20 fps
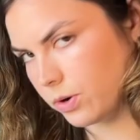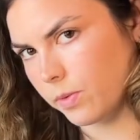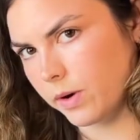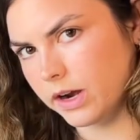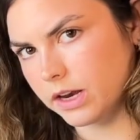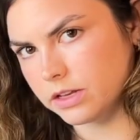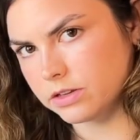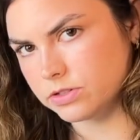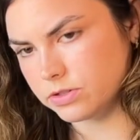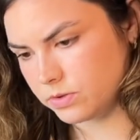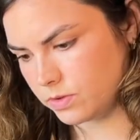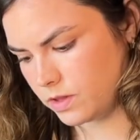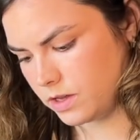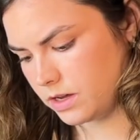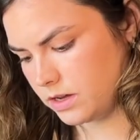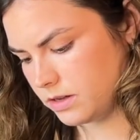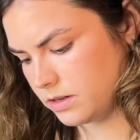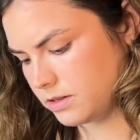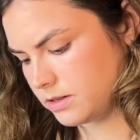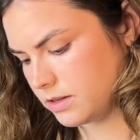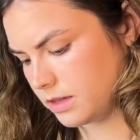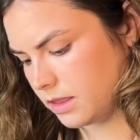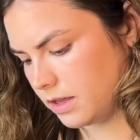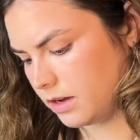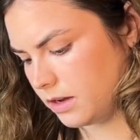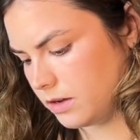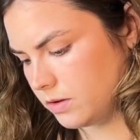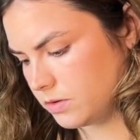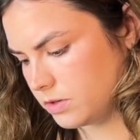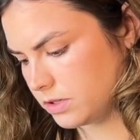way to do this. I
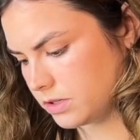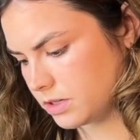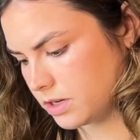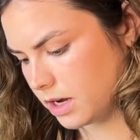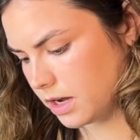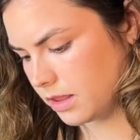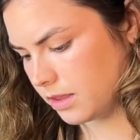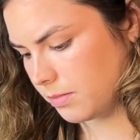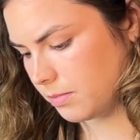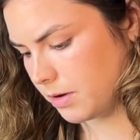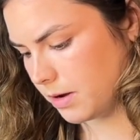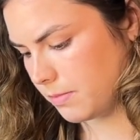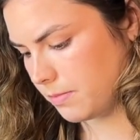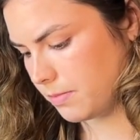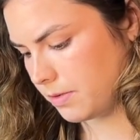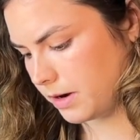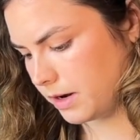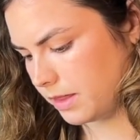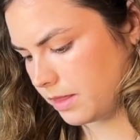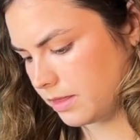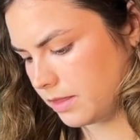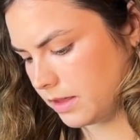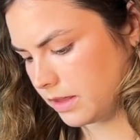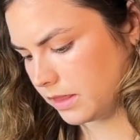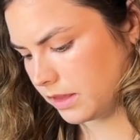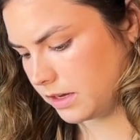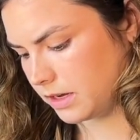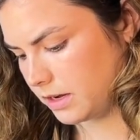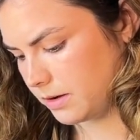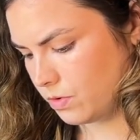think you just cut them up pretty
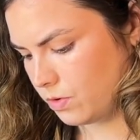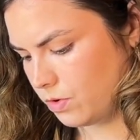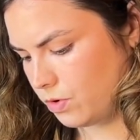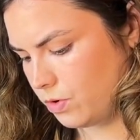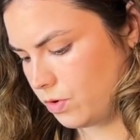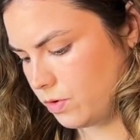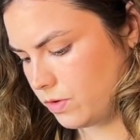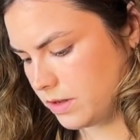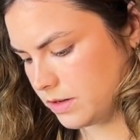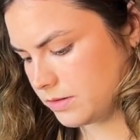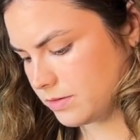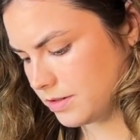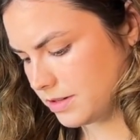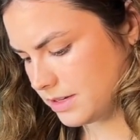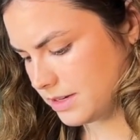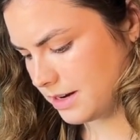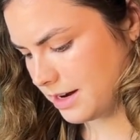thinly. Ooh, this one's